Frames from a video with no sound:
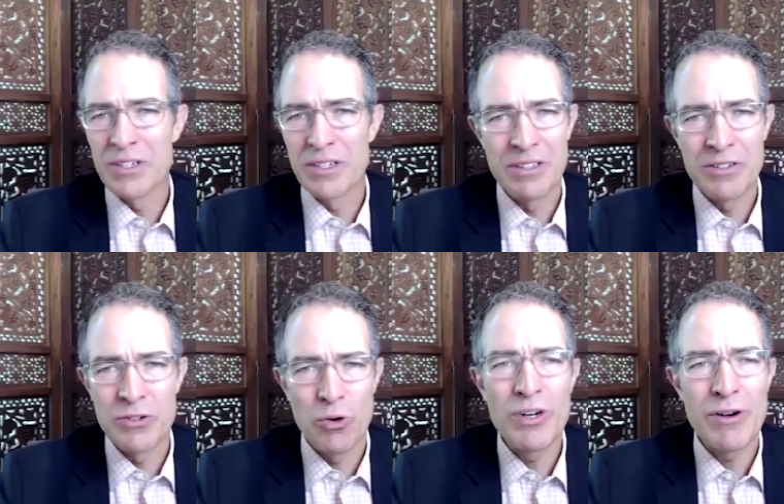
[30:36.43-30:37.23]
ex-
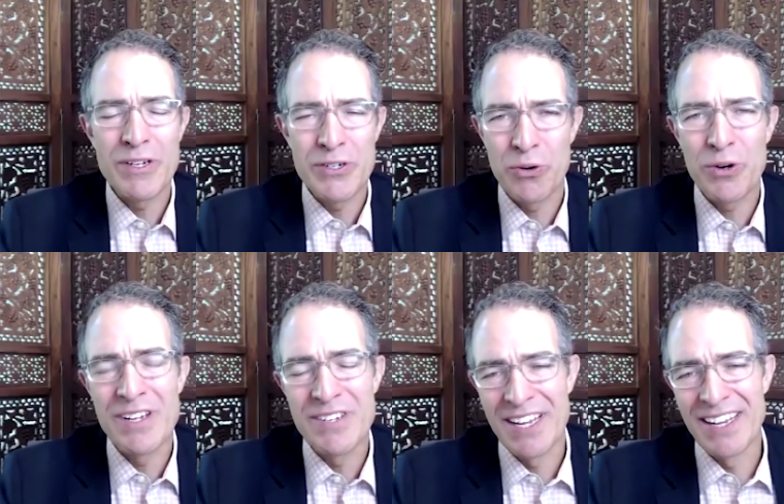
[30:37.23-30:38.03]
extraordinary
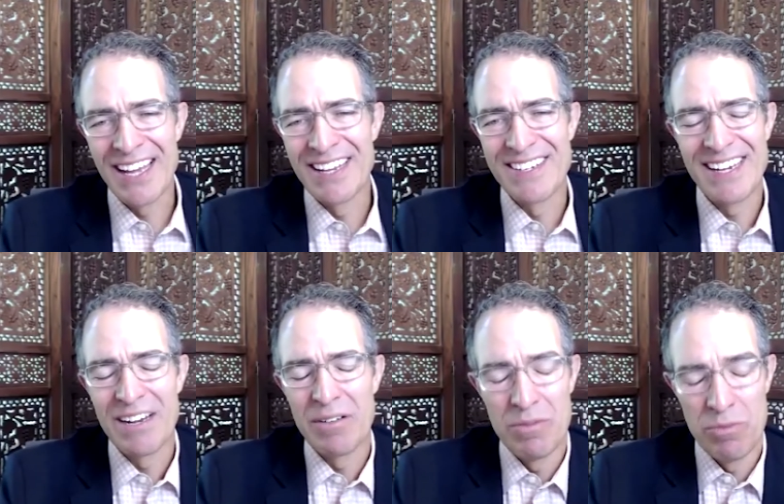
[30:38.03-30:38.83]
stories and, and
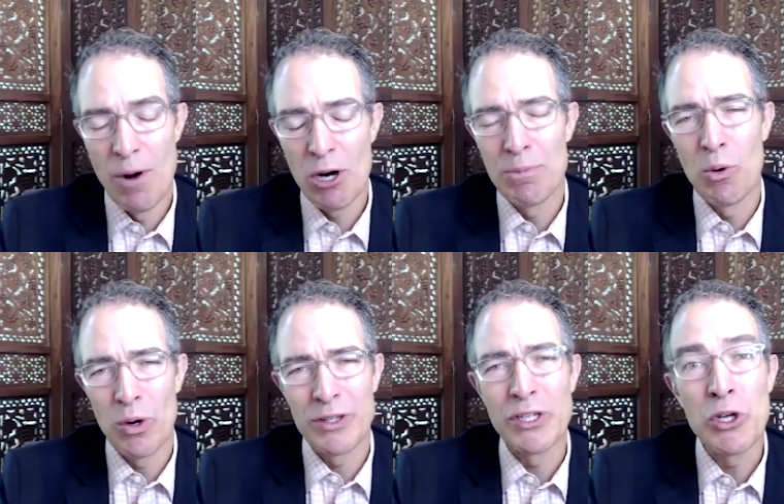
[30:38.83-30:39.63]
uh, remarkable
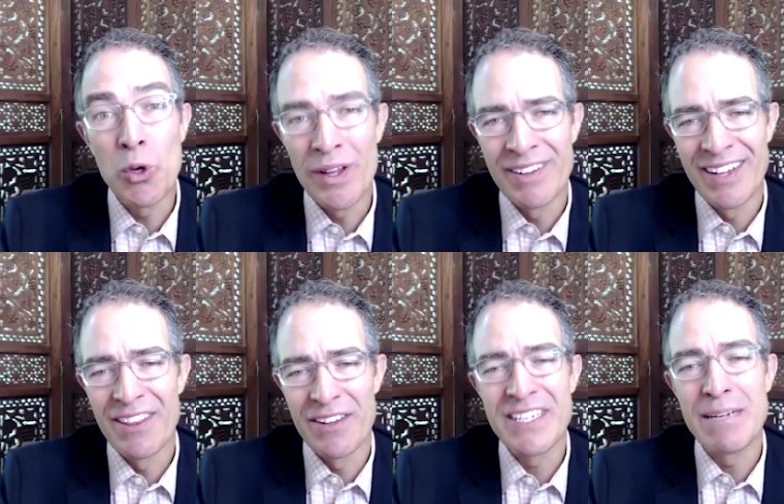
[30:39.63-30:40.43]
work that you and,
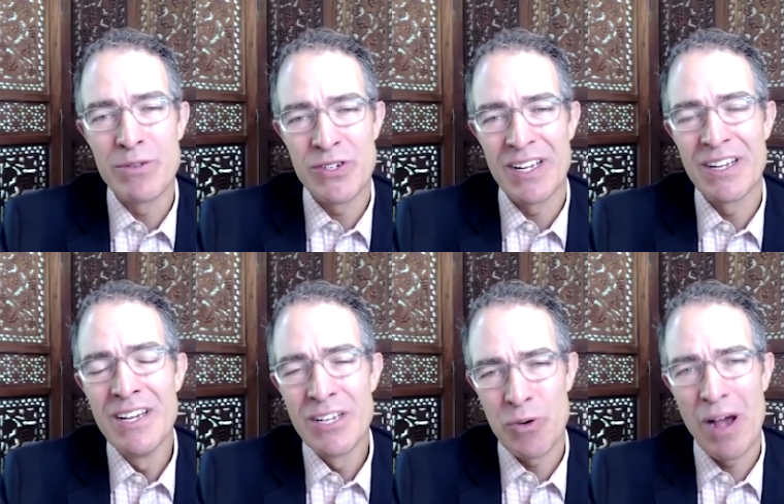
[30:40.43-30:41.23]
and the teams uh,
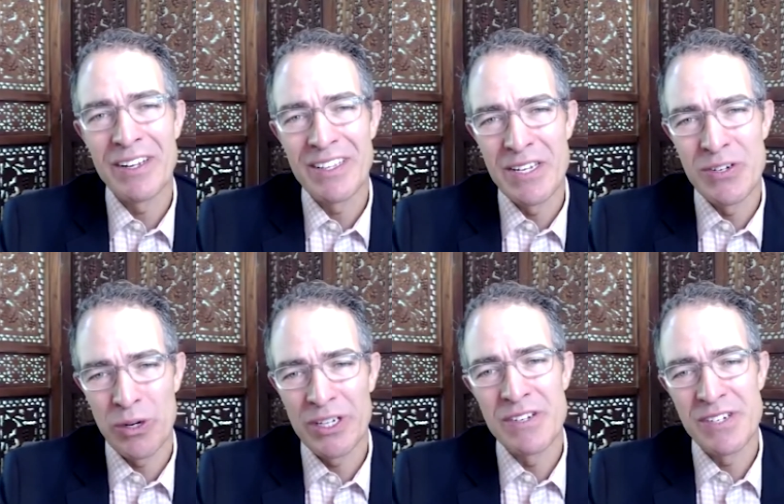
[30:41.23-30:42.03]
surrounding these
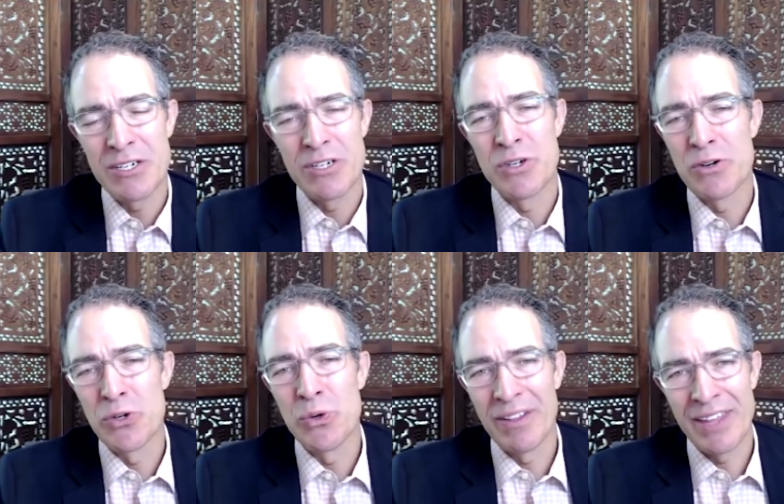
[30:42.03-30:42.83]
organizations are
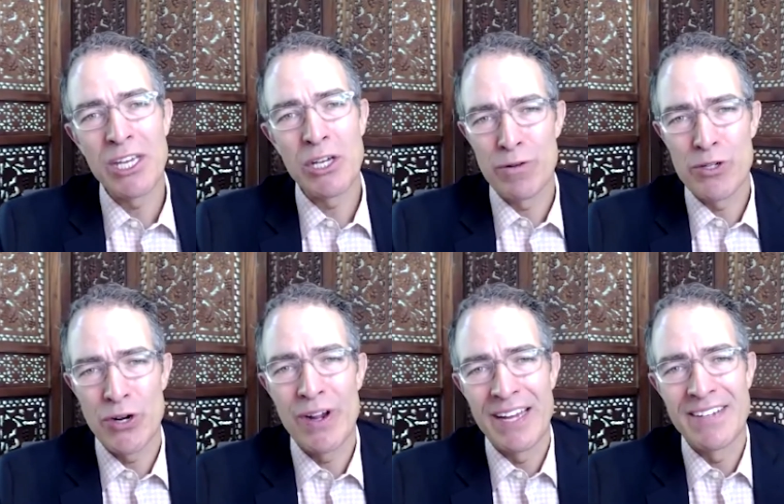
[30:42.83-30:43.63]
doing. Thank you for
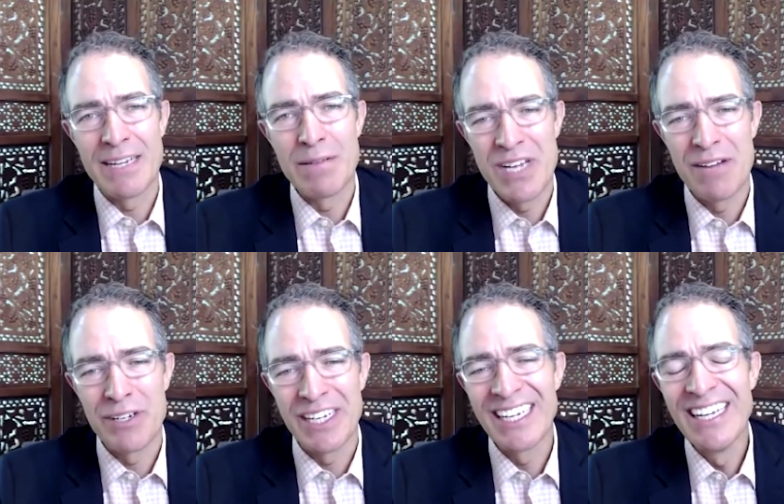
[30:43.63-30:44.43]
sharing that, Dame
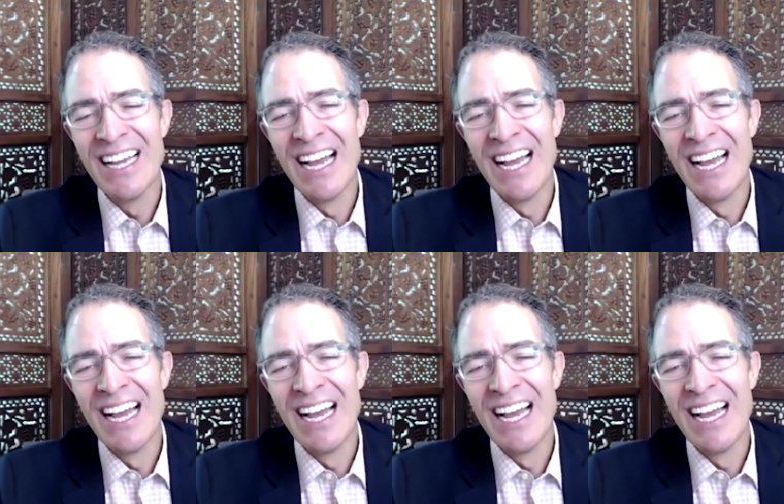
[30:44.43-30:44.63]
Stephanie.